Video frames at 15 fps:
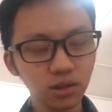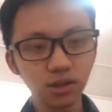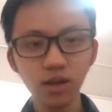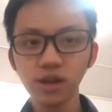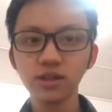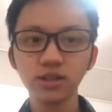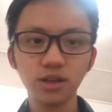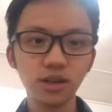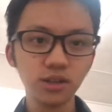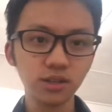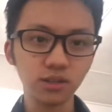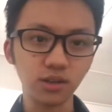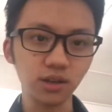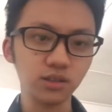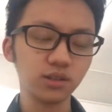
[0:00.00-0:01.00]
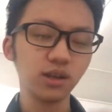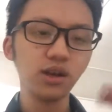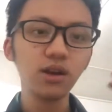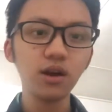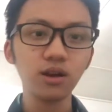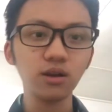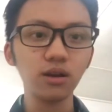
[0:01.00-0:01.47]
Understand this, guys.
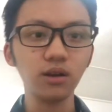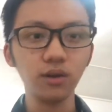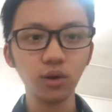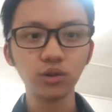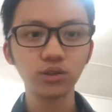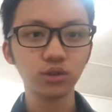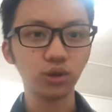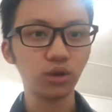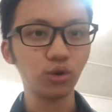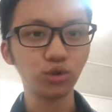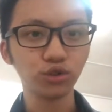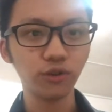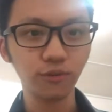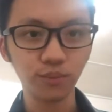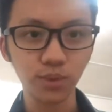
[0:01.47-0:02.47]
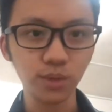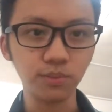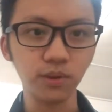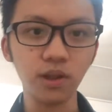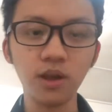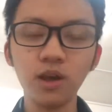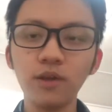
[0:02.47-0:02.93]
There are lots and lots of
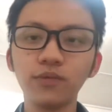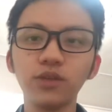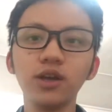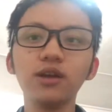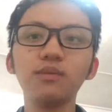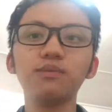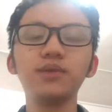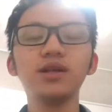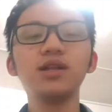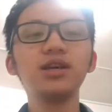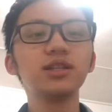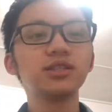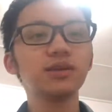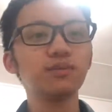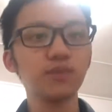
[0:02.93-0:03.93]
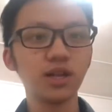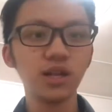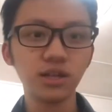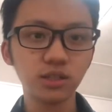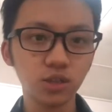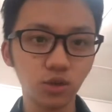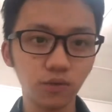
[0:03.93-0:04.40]
people. There are millions and
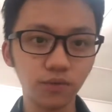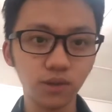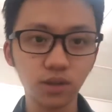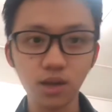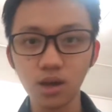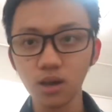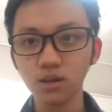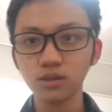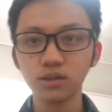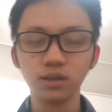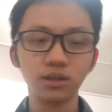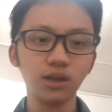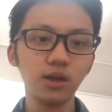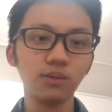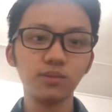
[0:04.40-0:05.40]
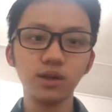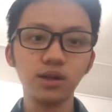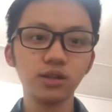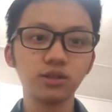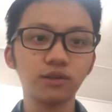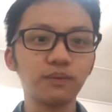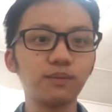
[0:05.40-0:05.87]
millions of girls, and there are
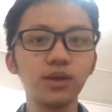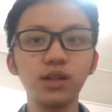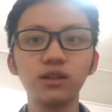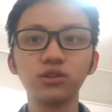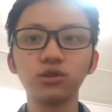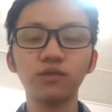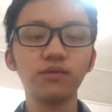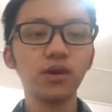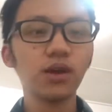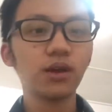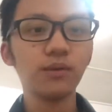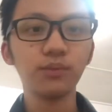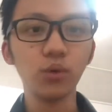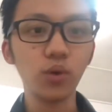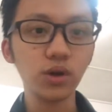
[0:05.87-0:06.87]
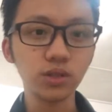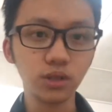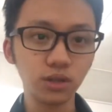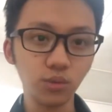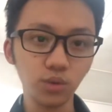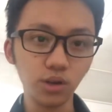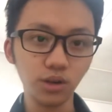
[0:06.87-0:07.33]
millions of boys in
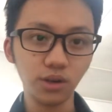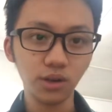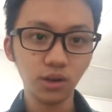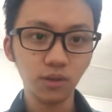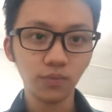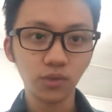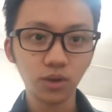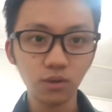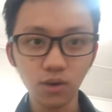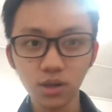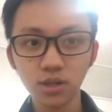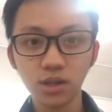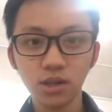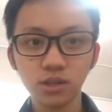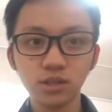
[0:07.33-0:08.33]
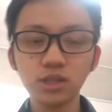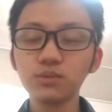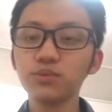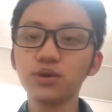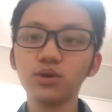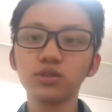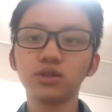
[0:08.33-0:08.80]
the world. All right. Just
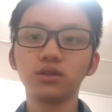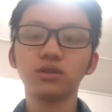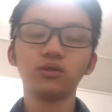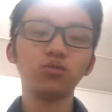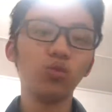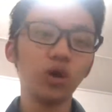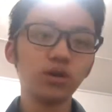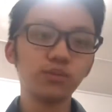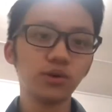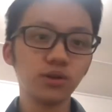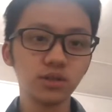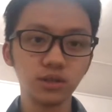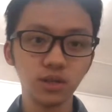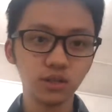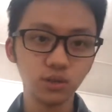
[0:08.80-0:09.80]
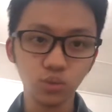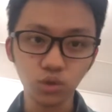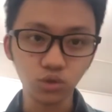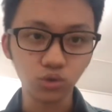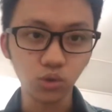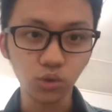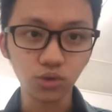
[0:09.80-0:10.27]
because one person doesn't
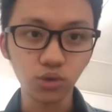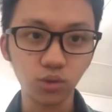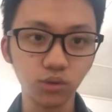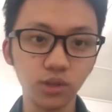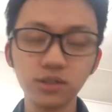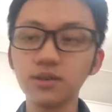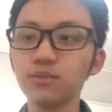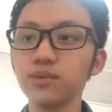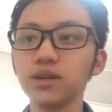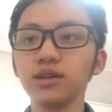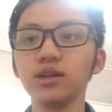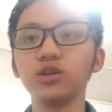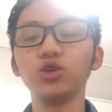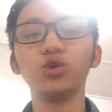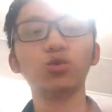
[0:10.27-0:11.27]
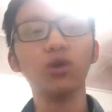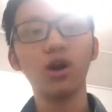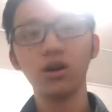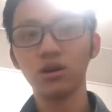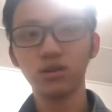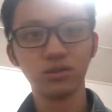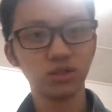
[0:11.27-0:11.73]
want to talk to you doesn't mean that you
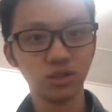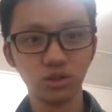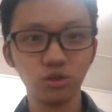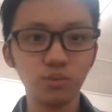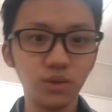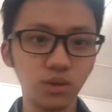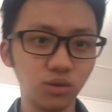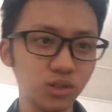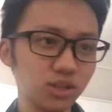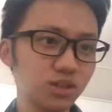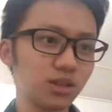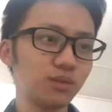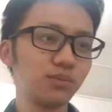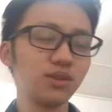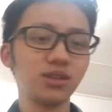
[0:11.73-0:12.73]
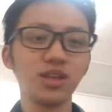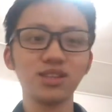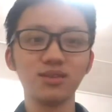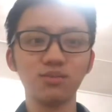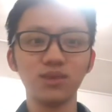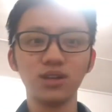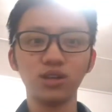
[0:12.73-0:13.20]
are stupid, or doesn't mean
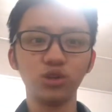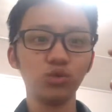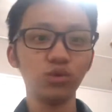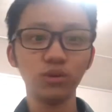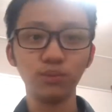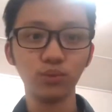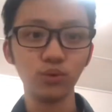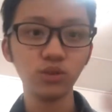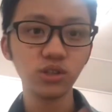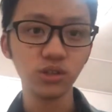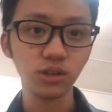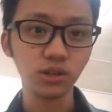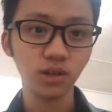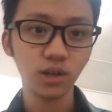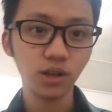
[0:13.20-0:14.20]
that you are bullshit.